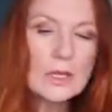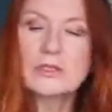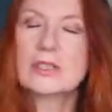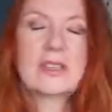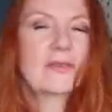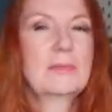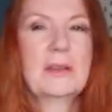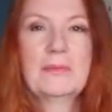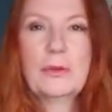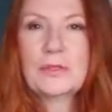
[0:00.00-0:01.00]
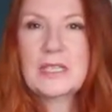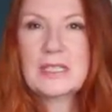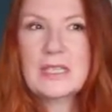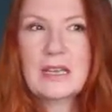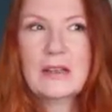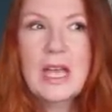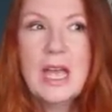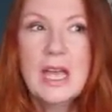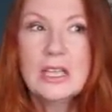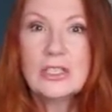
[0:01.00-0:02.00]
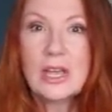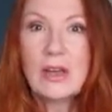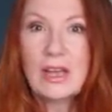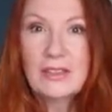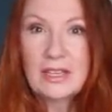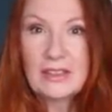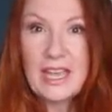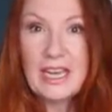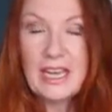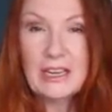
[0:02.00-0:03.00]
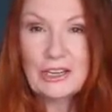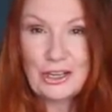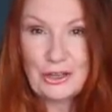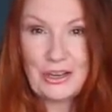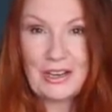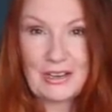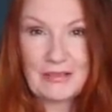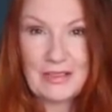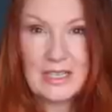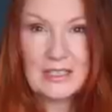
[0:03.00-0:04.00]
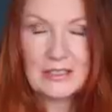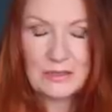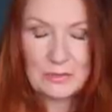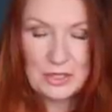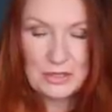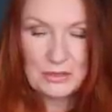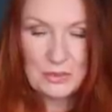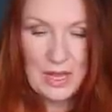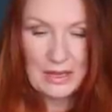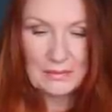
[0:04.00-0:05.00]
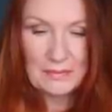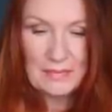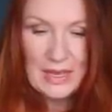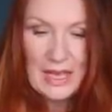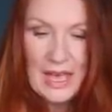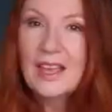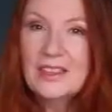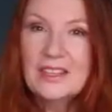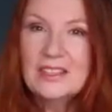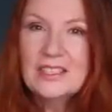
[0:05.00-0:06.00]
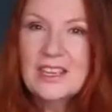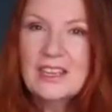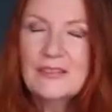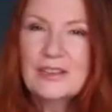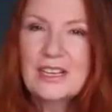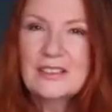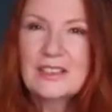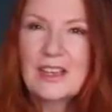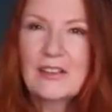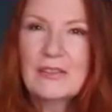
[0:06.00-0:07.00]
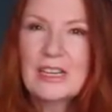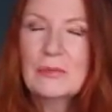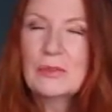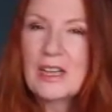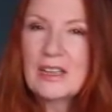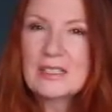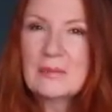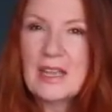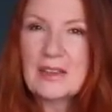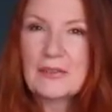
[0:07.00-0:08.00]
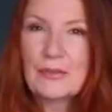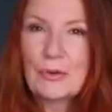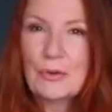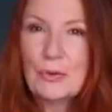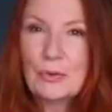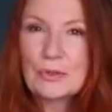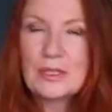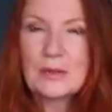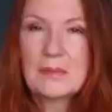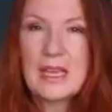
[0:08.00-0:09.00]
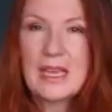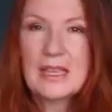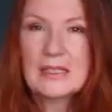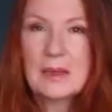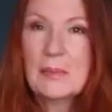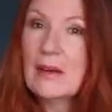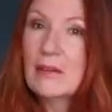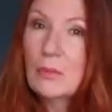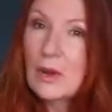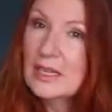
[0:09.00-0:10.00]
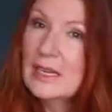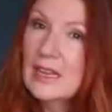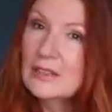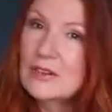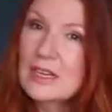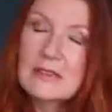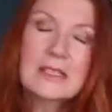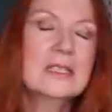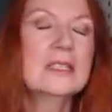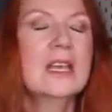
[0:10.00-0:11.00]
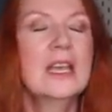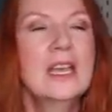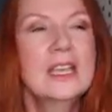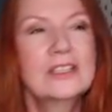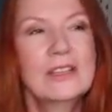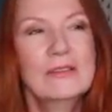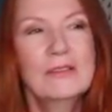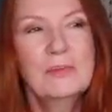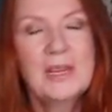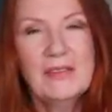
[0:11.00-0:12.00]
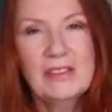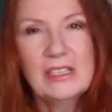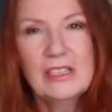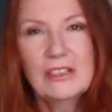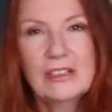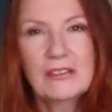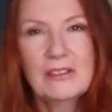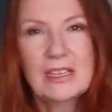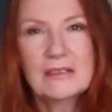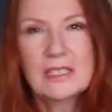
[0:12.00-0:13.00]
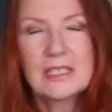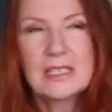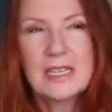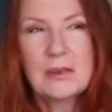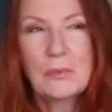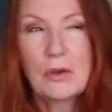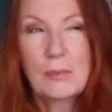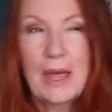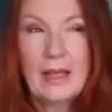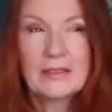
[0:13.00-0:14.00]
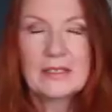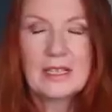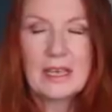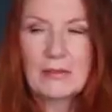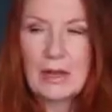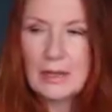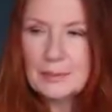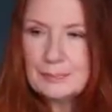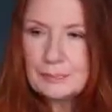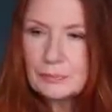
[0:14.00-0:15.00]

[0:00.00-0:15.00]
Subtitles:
just gives a bit more detail. So I think they look like a really good option as well. And the other style of trouser that I really would like to make for autumn is a pair of wide leg trousers. So I've been having a look around to see what patterns there are,